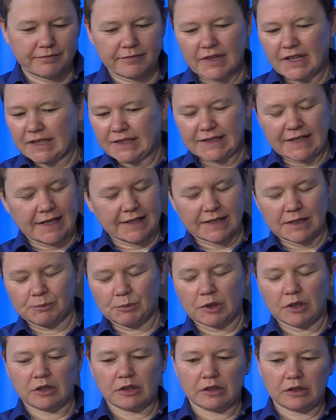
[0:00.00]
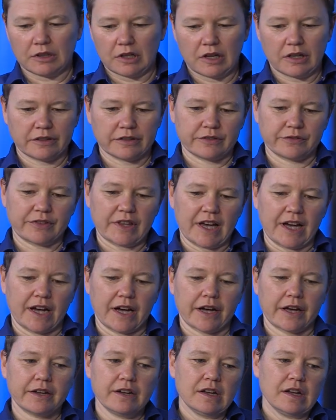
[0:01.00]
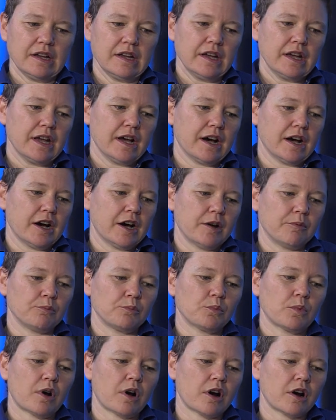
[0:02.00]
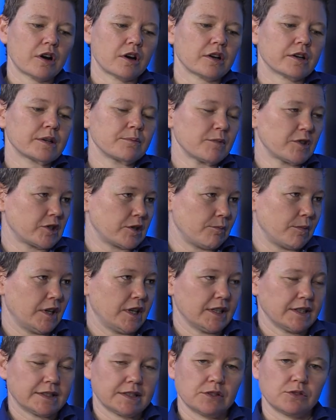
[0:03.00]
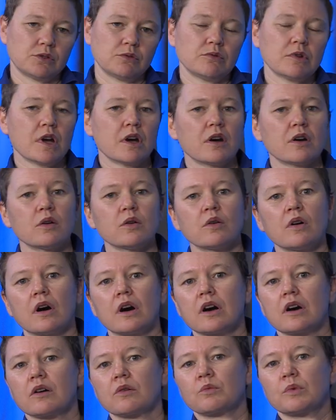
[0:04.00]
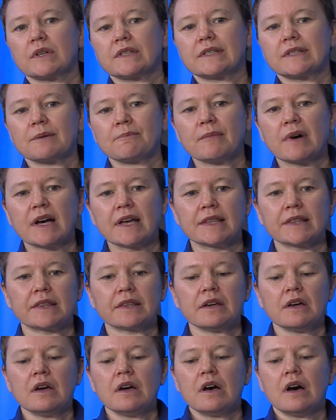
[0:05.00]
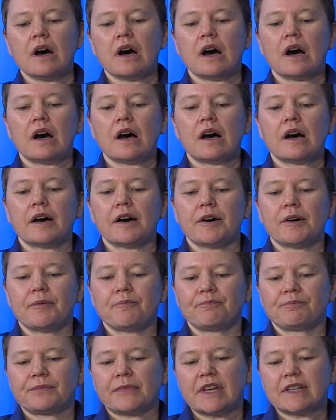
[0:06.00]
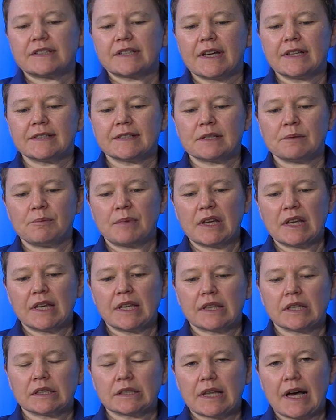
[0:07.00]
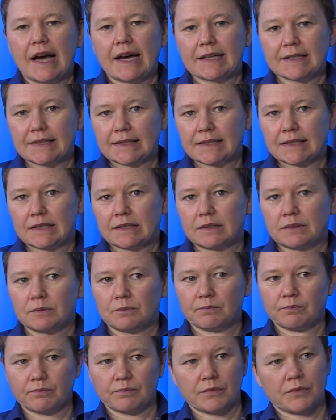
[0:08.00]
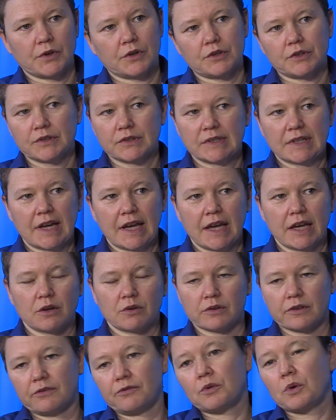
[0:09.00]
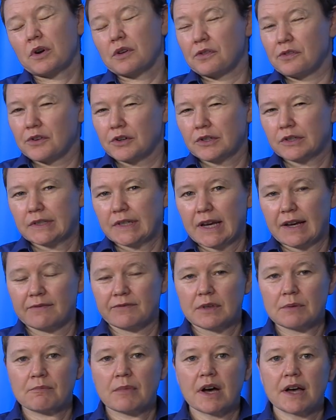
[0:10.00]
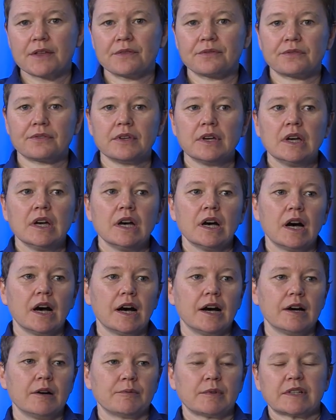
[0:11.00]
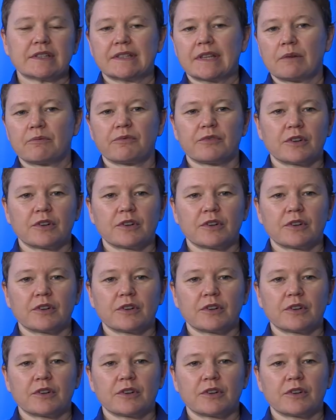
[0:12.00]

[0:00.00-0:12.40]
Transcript: accessible, all of that. Our commission meetings, as you know, are once a month. They tend to be the last Thursday or the fourth Thursday of the month, except